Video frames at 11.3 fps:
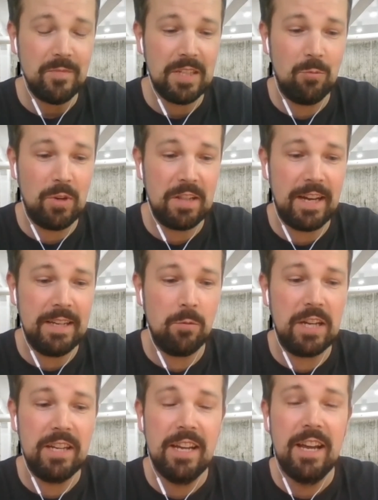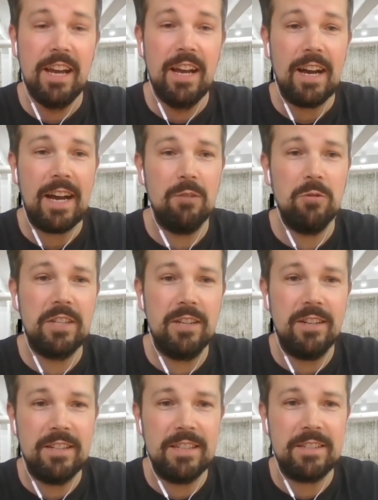Well, anyway, I will
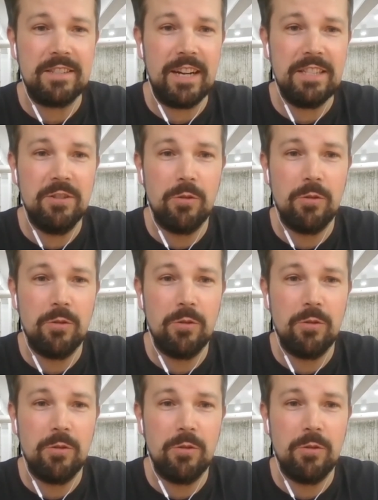guide